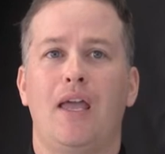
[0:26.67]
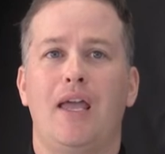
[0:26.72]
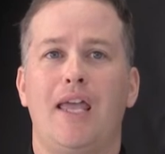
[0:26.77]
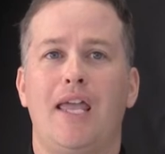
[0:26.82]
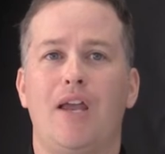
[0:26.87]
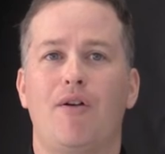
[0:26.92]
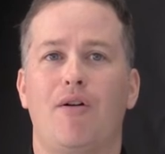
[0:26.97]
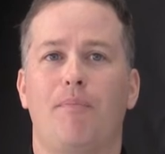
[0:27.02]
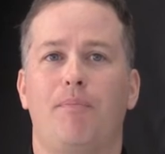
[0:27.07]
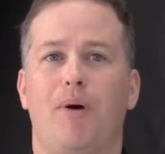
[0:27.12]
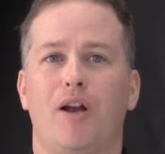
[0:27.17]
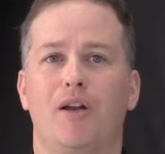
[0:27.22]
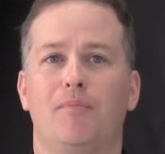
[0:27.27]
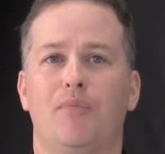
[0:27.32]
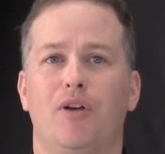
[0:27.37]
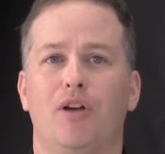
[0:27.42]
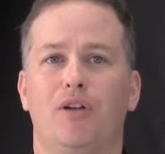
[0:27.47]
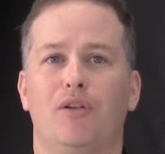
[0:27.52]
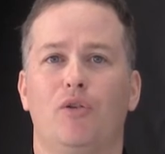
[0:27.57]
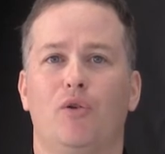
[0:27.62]
Here at
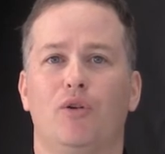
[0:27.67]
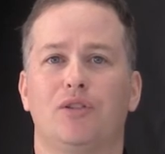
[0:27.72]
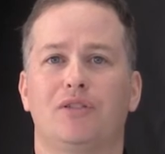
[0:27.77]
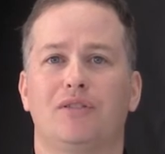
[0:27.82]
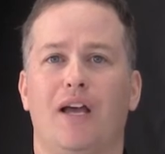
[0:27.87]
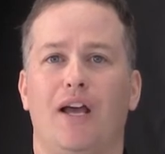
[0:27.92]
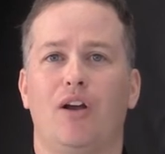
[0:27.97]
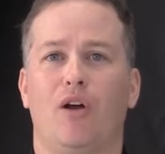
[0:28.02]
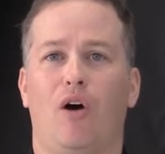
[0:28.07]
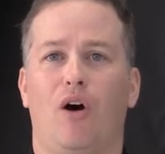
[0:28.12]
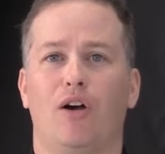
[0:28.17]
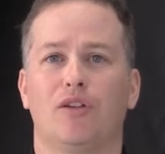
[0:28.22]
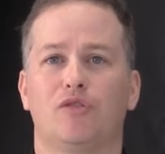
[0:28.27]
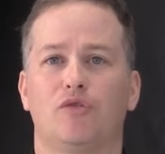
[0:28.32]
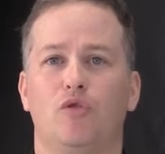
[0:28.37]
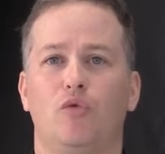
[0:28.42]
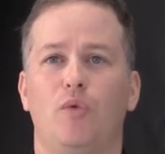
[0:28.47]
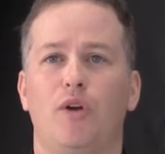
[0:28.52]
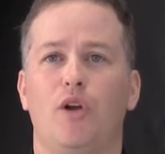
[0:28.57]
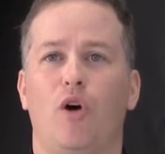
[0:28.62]
Bundaberg North State High
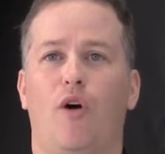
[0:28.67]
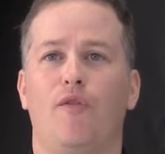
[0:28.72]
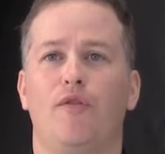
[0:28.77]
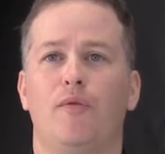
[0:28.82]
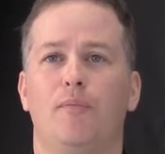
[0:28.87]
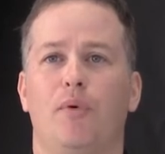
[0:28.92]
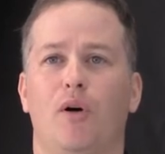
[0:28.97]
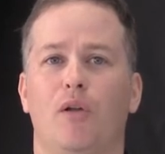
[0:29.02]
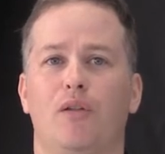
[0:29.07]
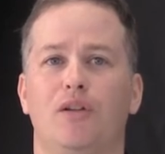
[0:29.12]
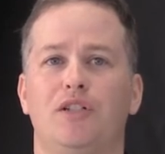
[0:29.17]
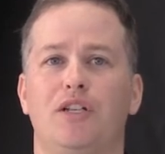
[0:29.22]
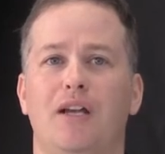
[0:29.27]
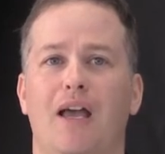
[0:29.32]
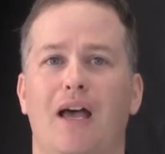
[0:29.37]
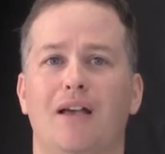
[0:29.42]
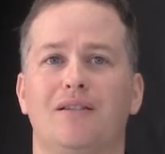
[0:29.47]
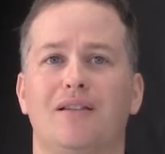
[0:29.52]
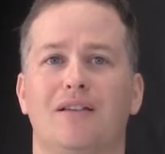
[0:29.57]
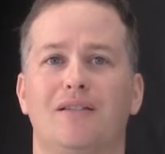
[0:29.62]
School, we offer biology
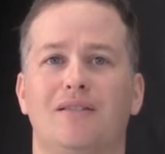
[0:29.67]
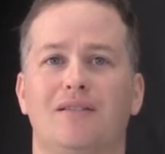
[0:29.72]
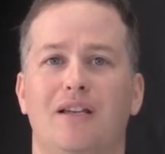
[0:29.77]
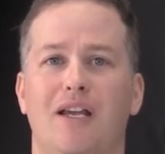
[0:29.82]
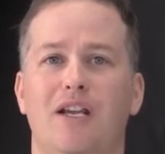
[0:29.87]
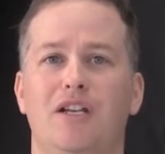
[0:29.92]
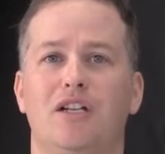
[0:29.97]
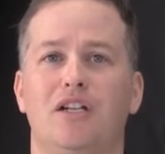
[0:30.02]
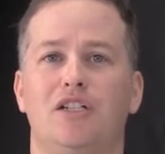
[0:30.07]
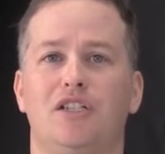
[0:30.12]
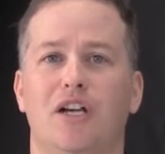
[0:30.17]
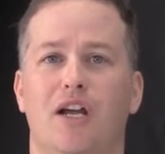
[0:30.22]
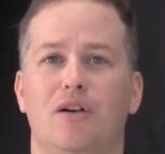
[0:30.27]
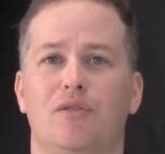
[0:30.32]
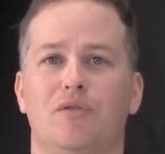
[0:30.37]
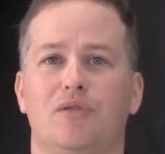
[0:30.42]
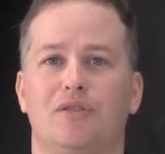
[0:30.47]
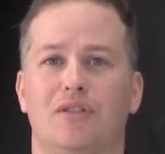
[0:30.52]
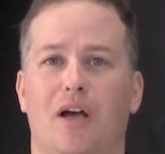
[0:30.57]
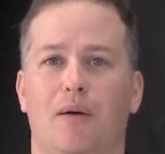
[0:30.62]
as a senior
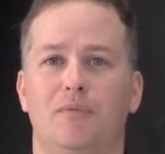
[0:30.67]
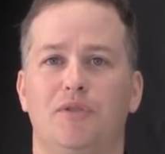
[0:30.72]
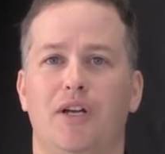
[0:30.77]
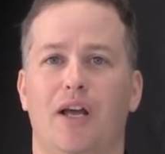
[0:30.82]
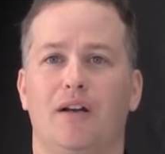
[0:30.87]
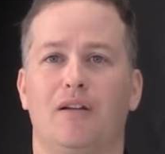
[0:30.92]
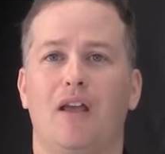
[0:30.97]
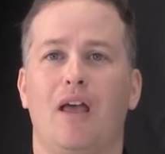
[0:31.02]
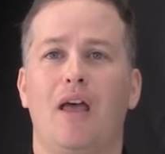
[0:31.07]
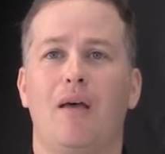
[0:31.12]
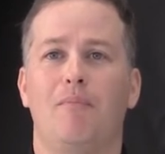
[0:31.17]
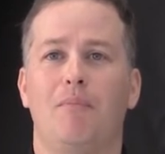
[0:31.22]
general subject